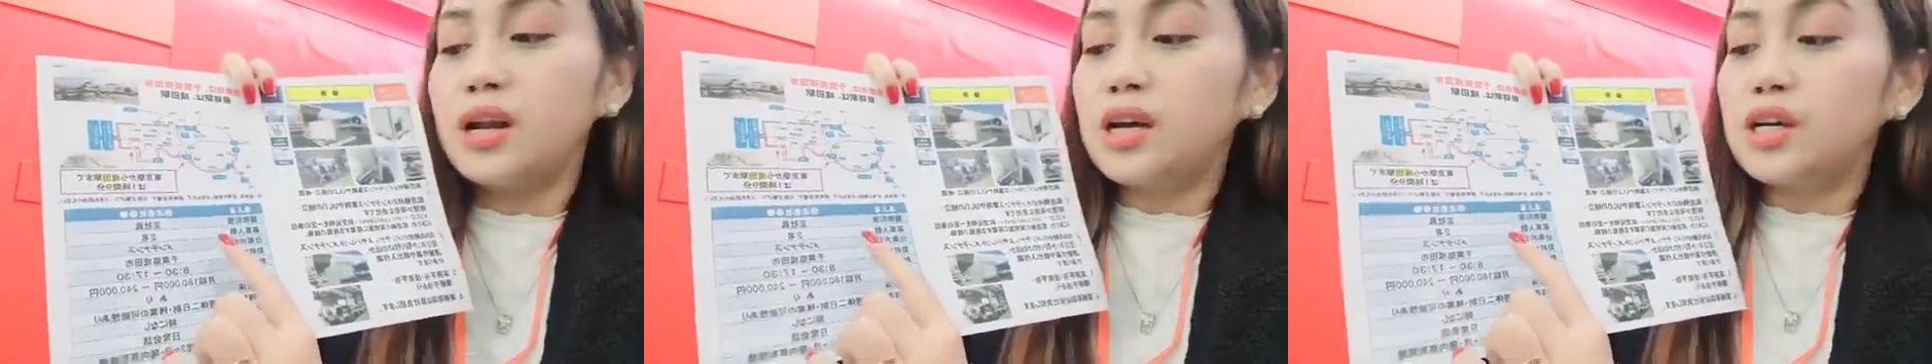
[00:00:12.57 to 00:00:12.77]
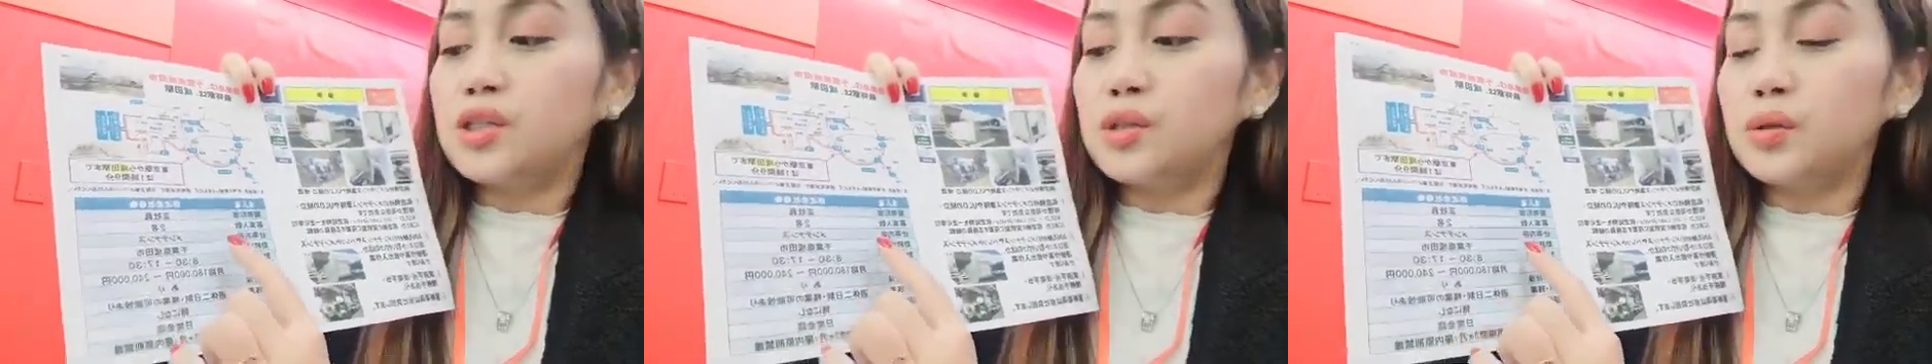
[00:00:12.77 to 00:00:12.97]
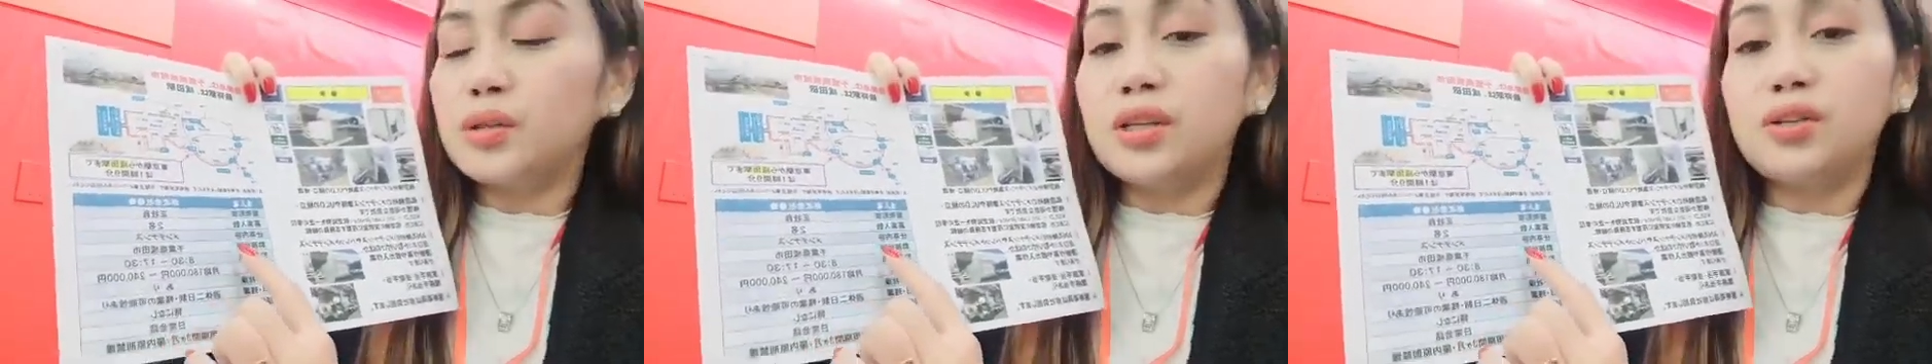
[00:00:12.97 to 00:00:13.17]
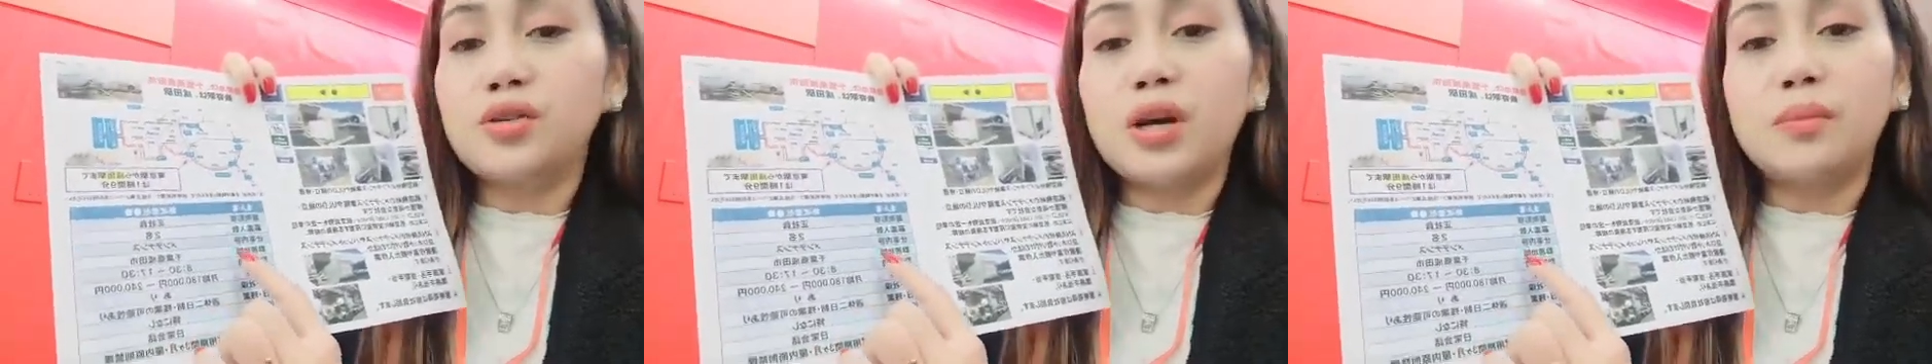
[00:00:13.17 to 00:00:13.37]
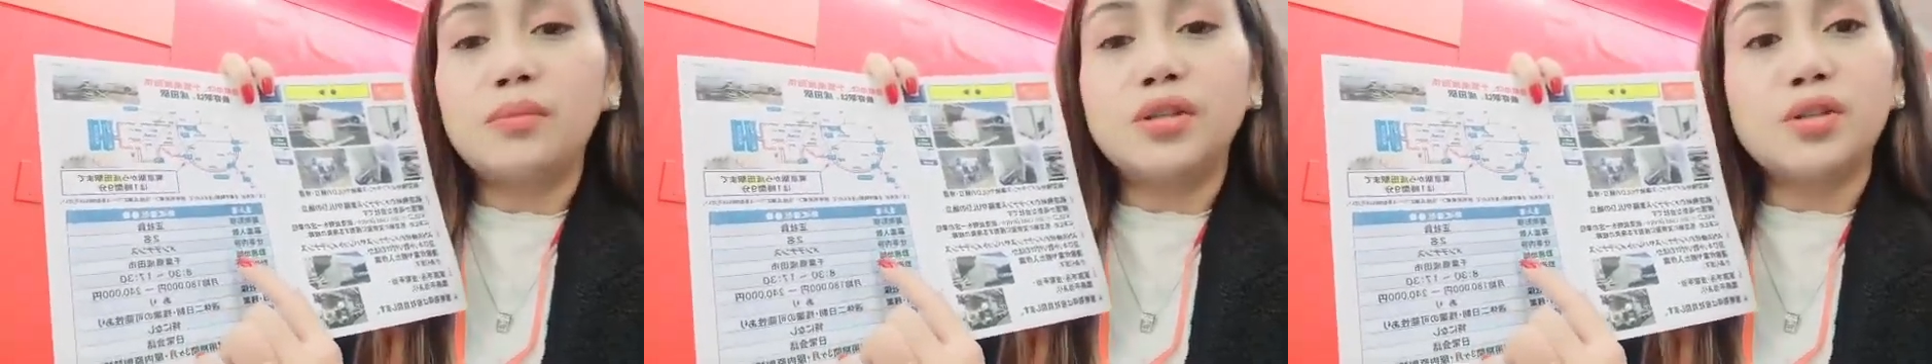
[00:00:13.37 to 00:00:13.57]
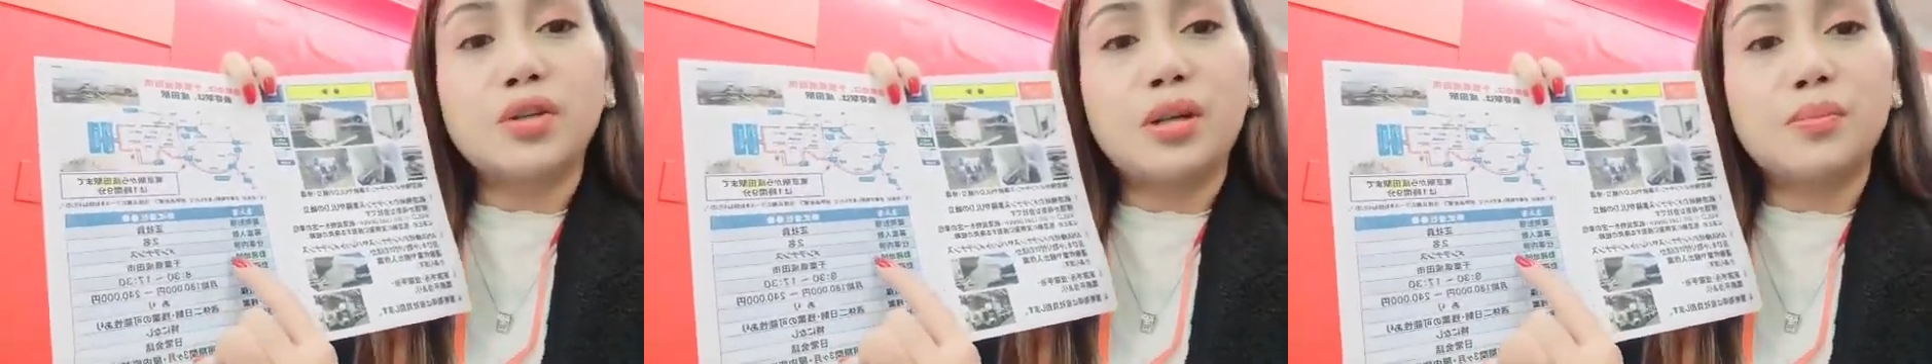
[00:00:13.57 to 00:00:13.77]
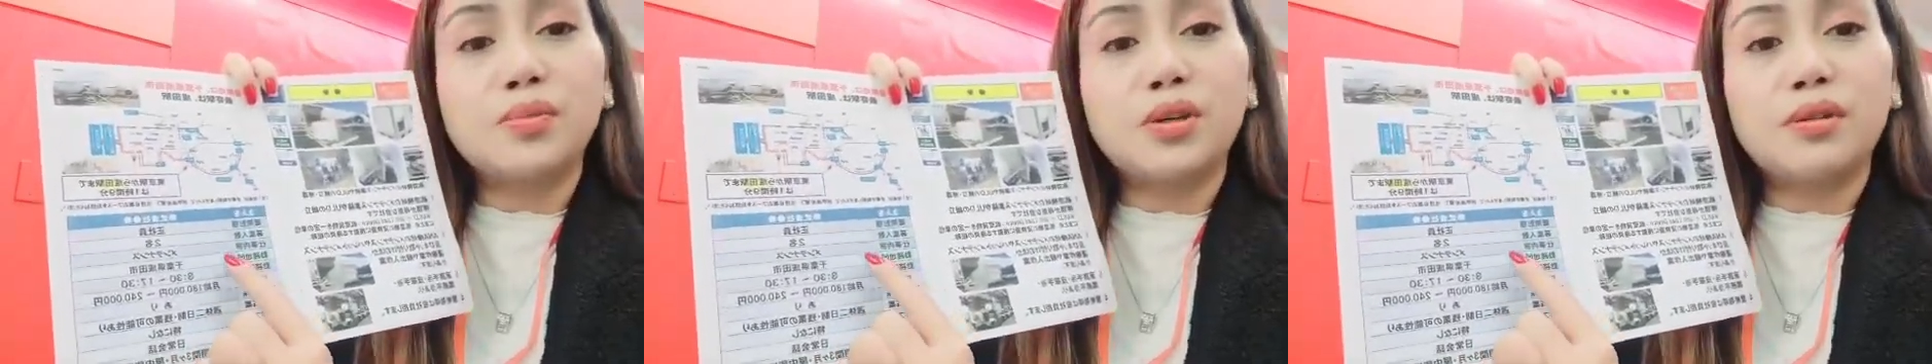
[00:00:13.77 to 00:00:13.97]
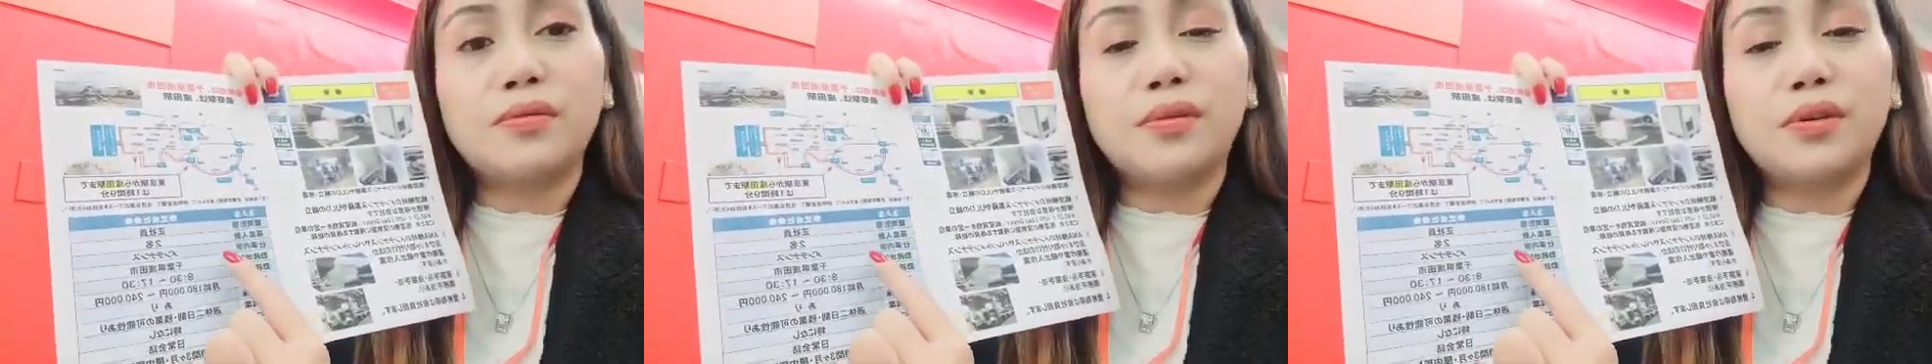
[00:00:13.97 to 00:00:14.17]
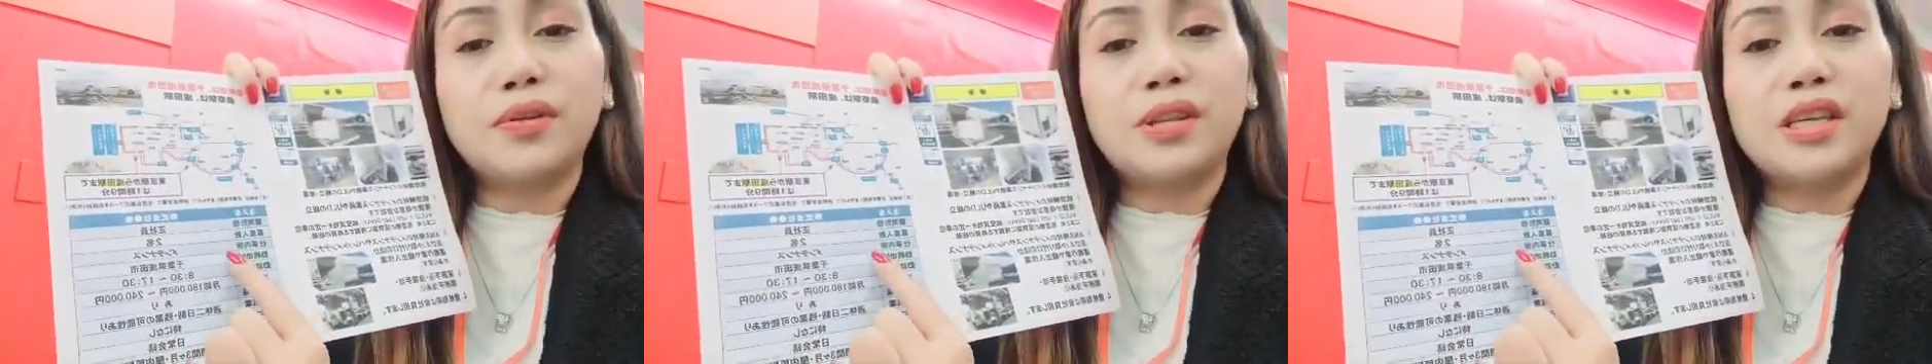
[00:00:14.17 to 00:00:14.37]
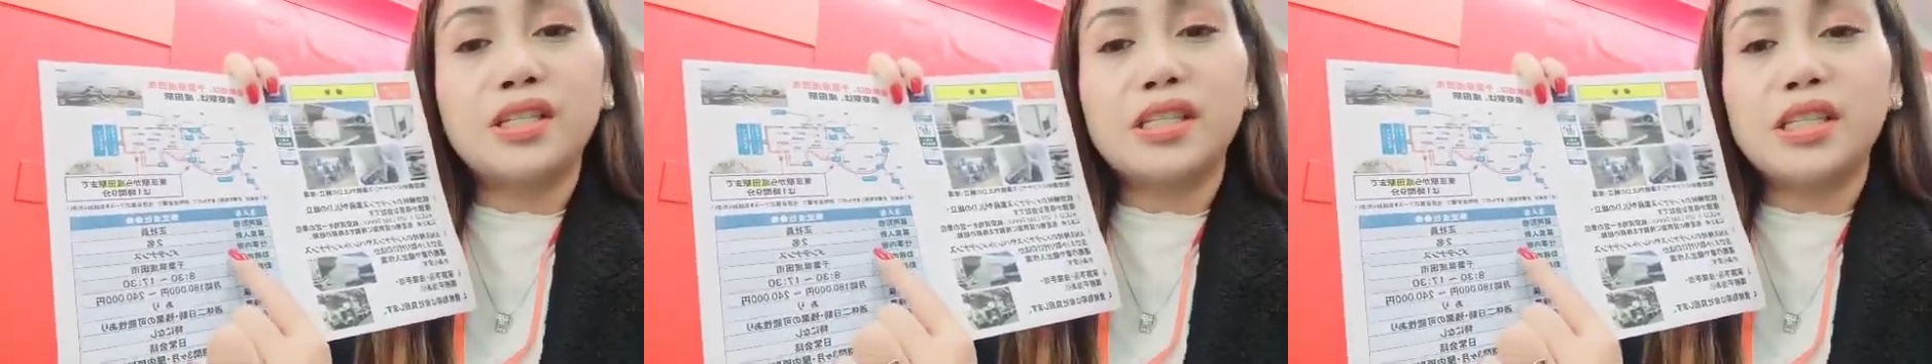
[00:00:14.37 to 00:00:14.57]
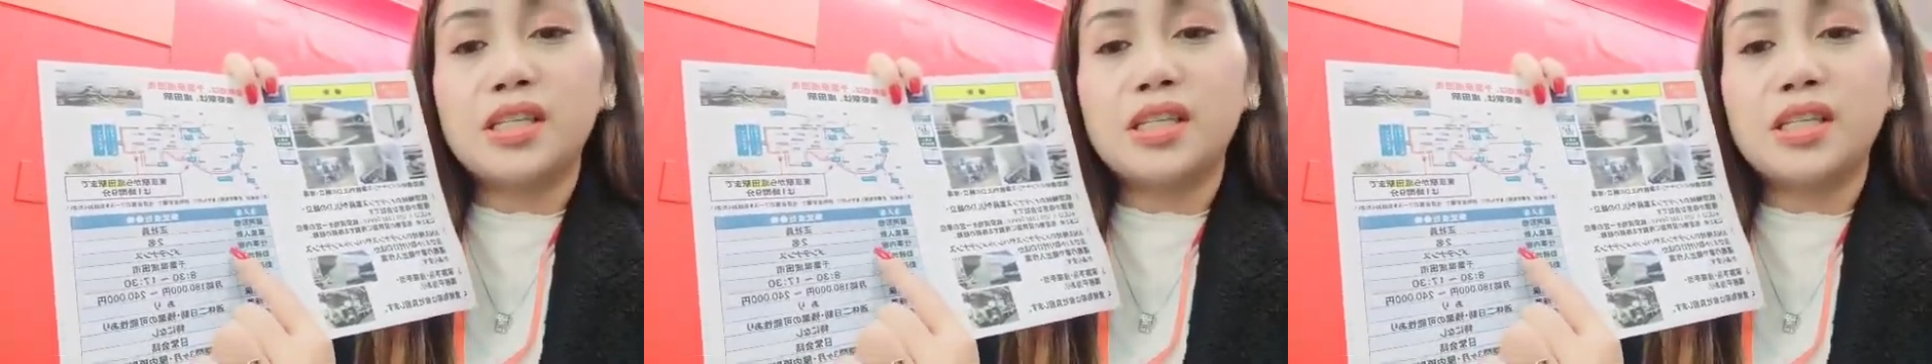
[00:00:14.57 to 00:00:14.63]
So the job description for this